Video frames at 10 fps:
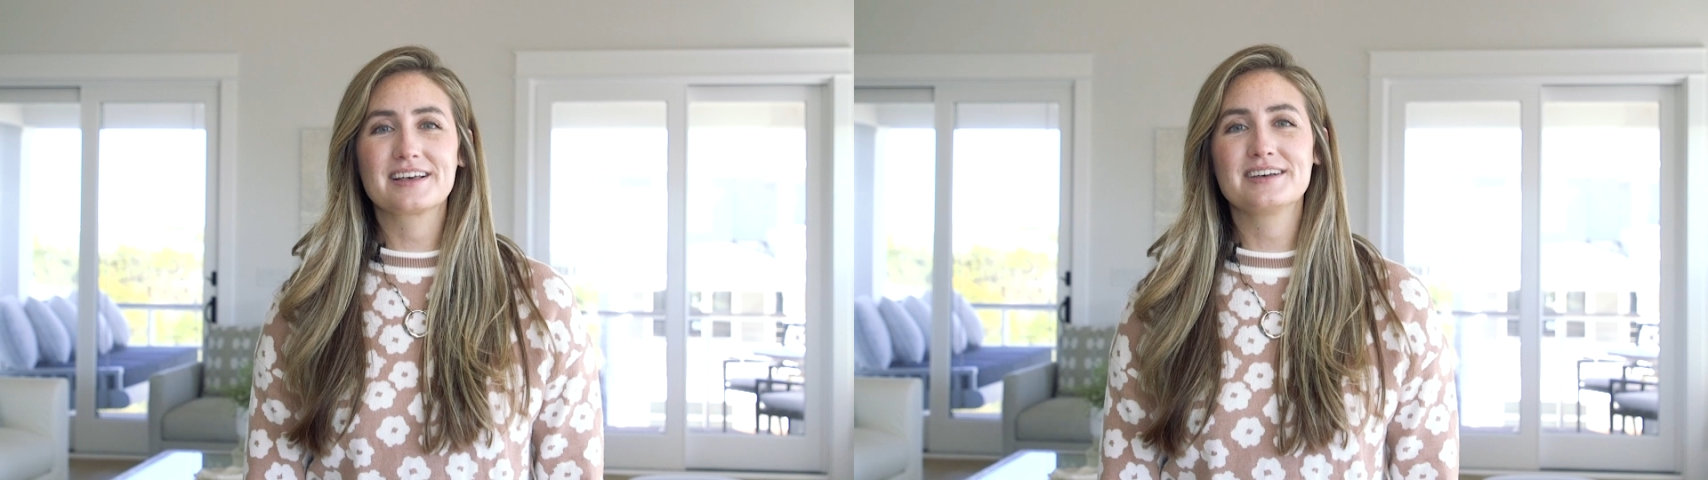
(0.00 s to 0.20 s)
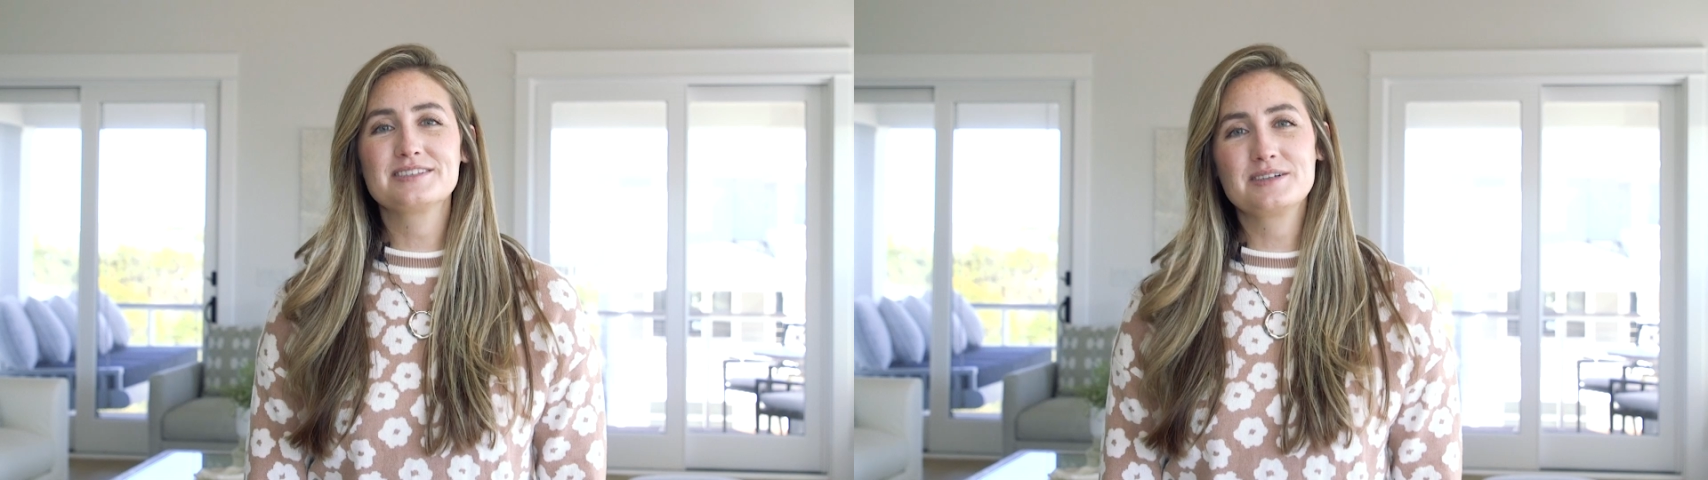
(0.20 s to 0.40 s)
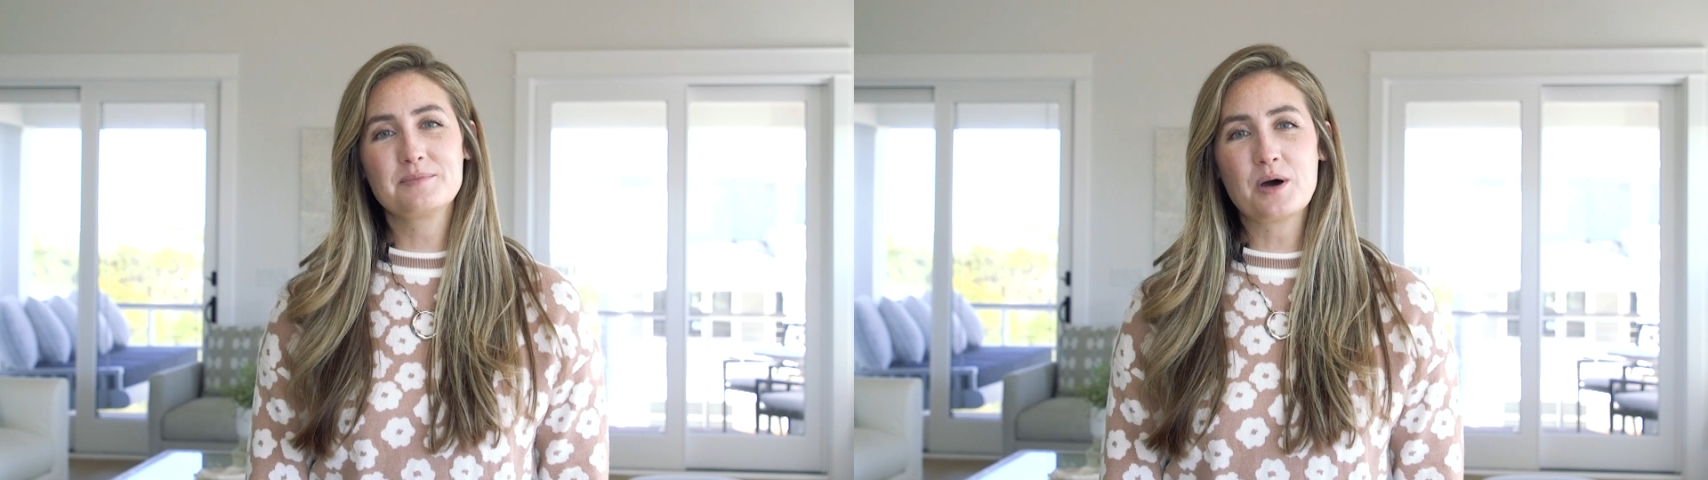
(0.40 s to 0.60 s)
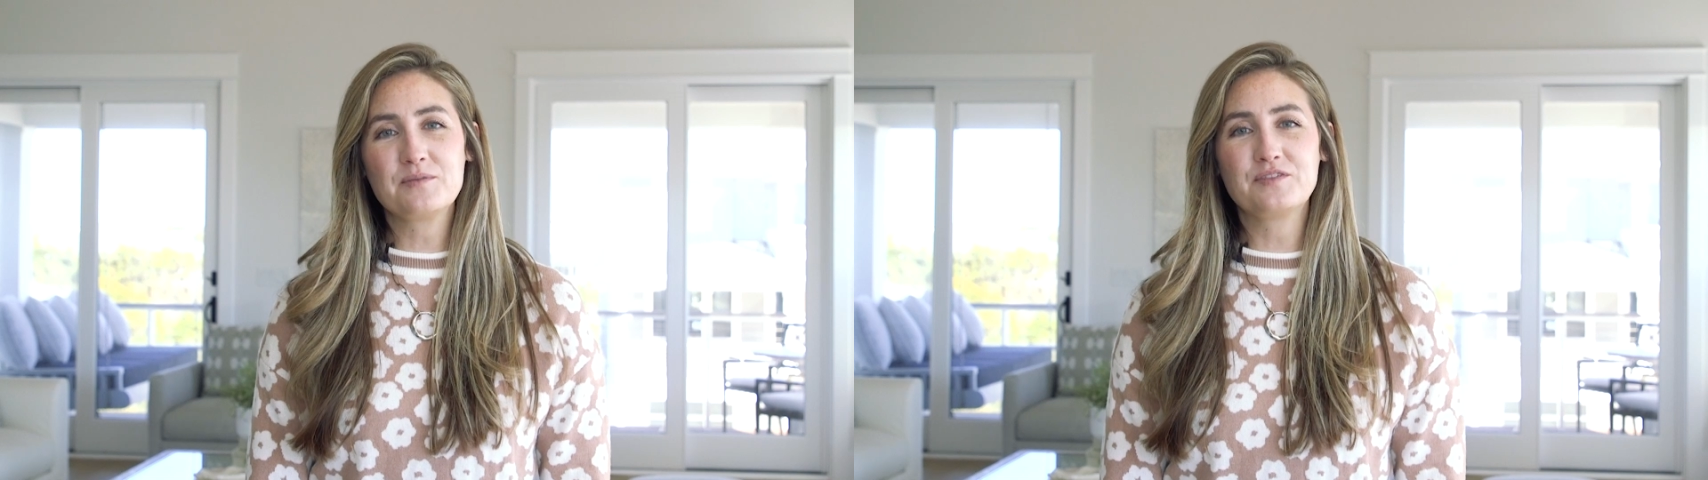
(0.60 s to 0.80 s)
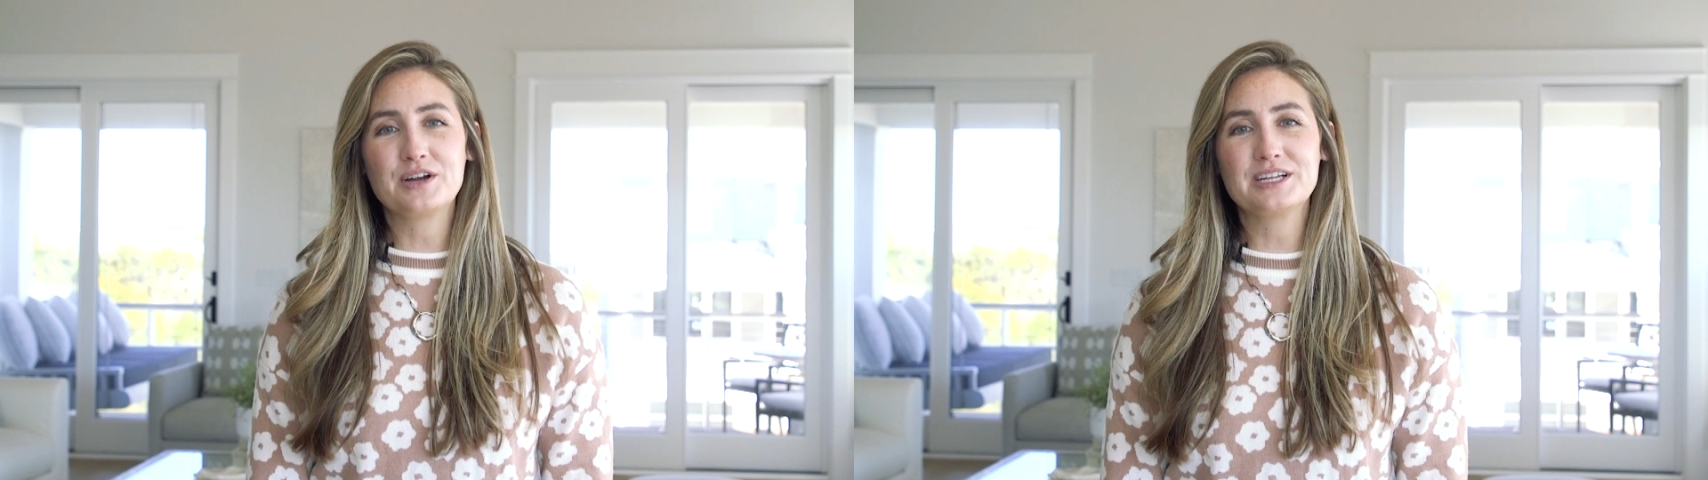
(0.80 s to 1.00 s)
Custom
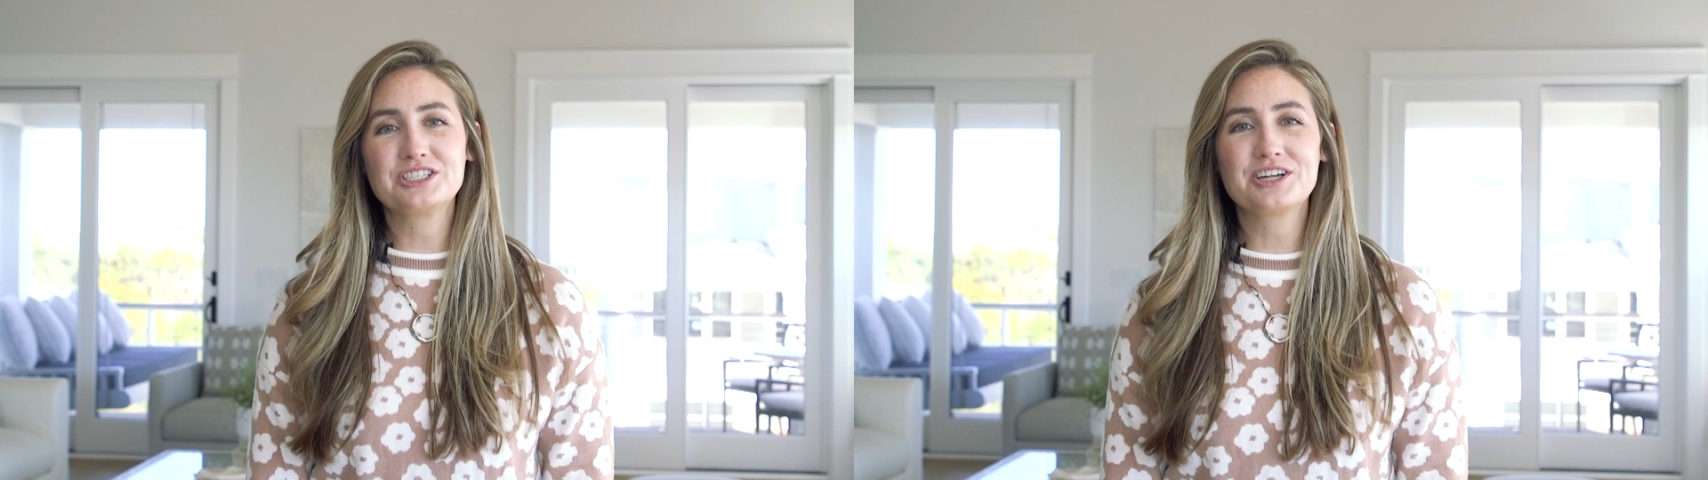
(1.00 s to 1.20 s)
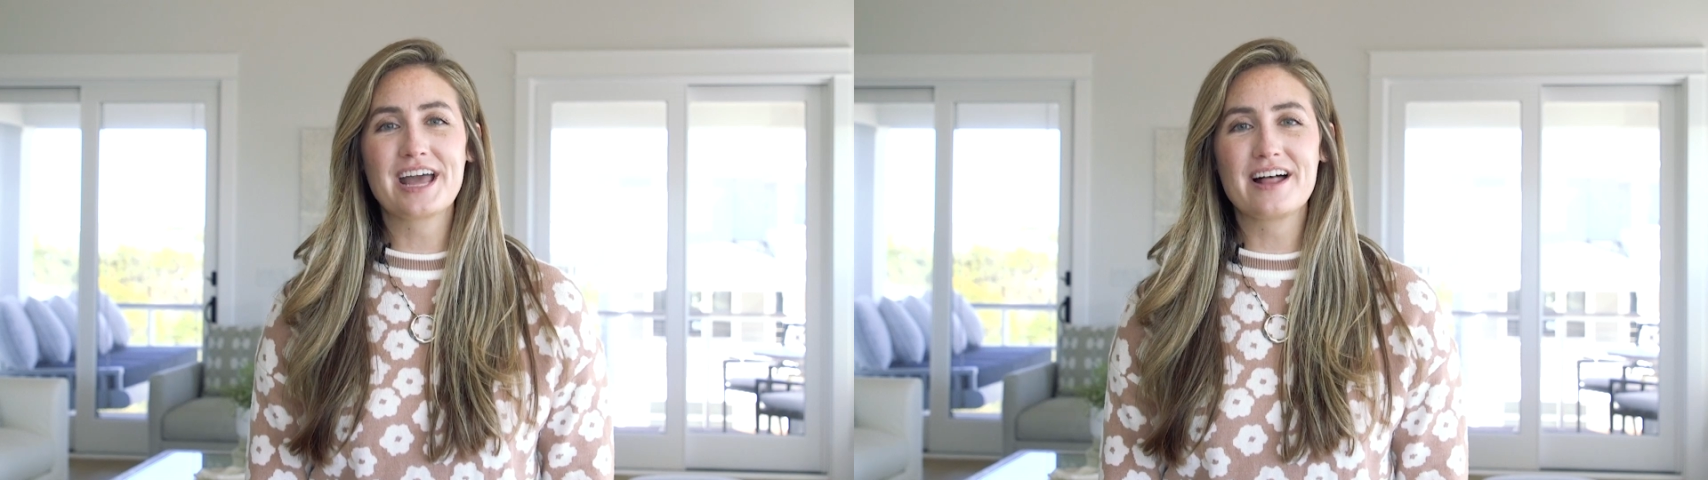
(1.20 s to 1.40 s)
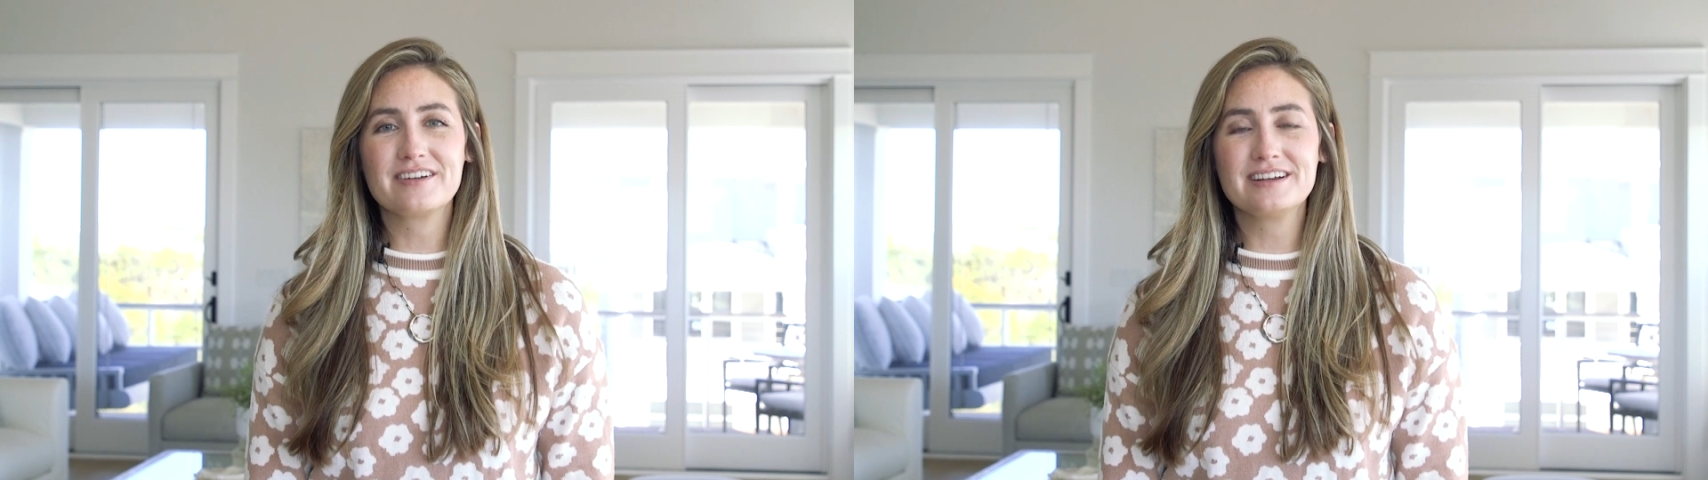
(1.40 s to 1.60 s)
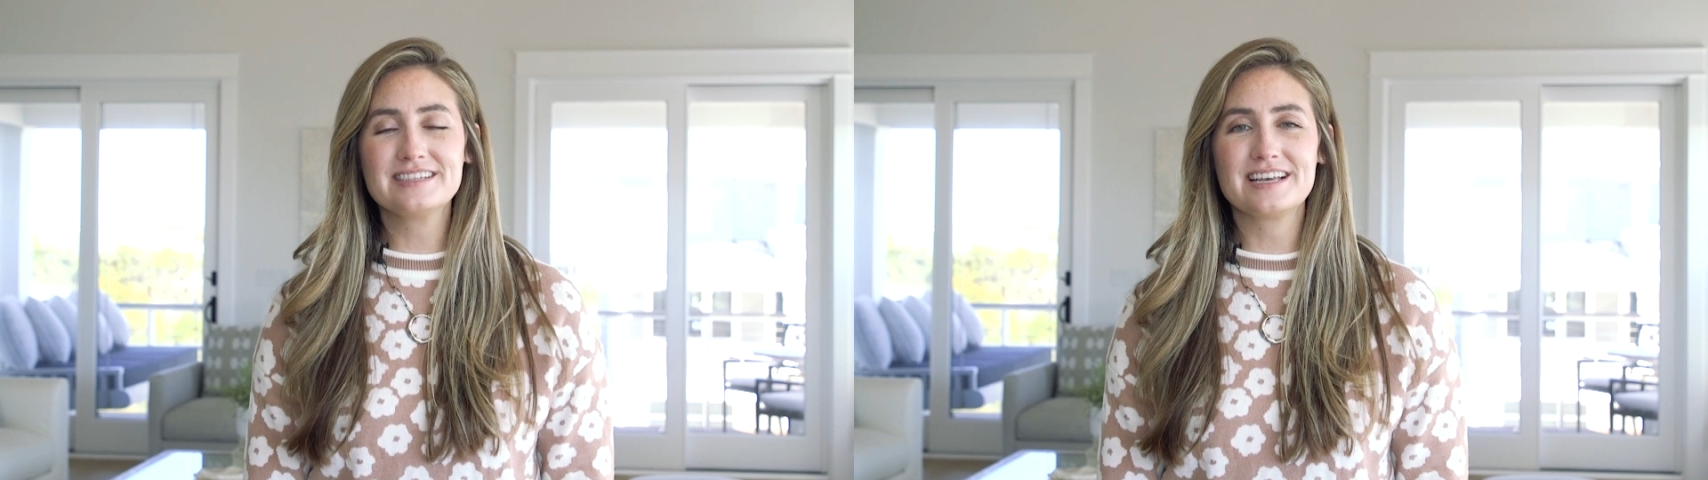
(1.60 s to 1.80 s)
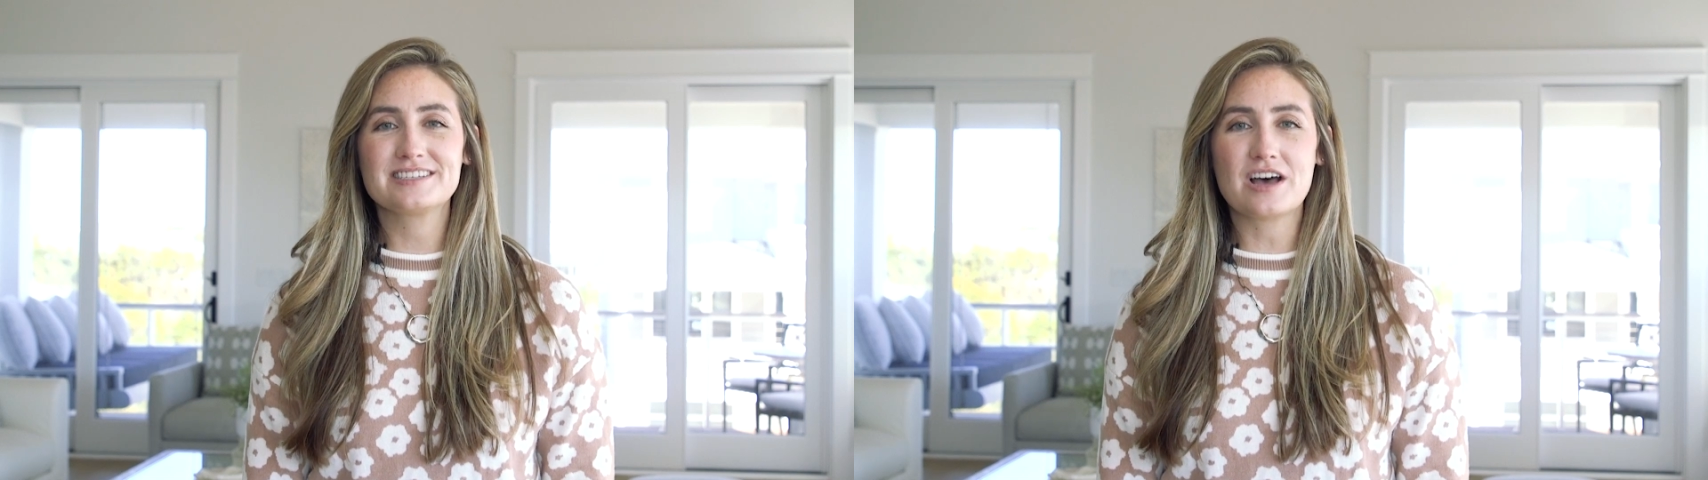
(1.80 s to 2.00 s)
Home Furniture
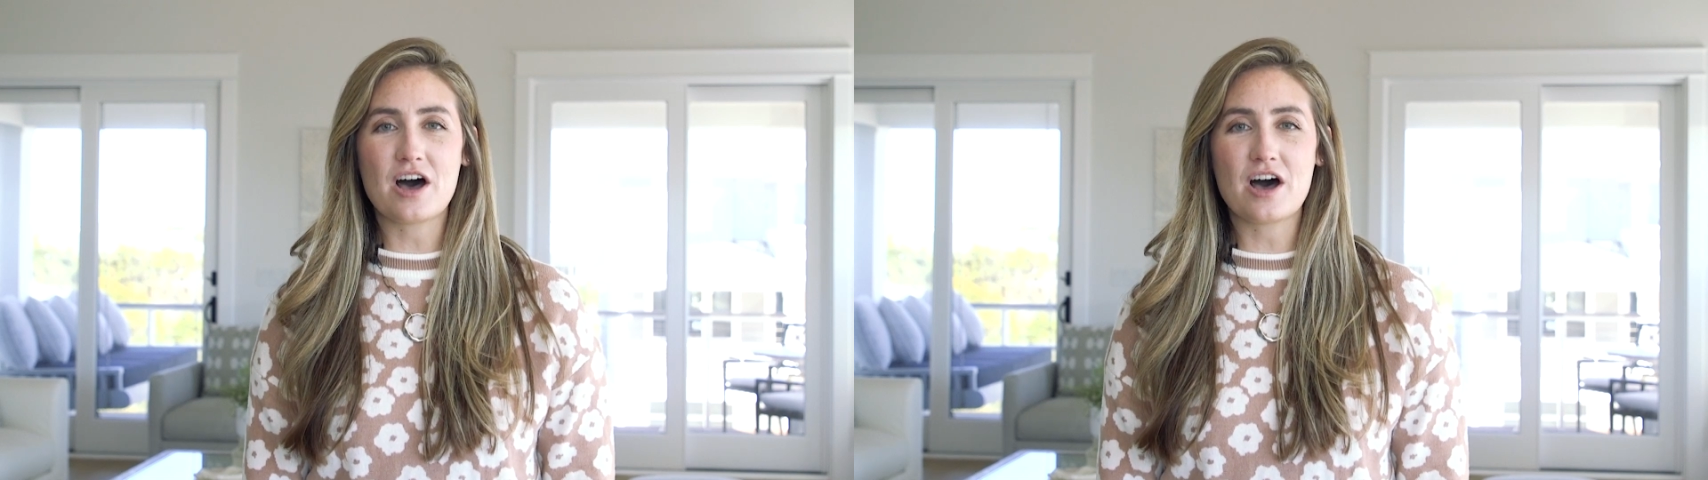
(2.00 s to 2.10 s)
Galleries has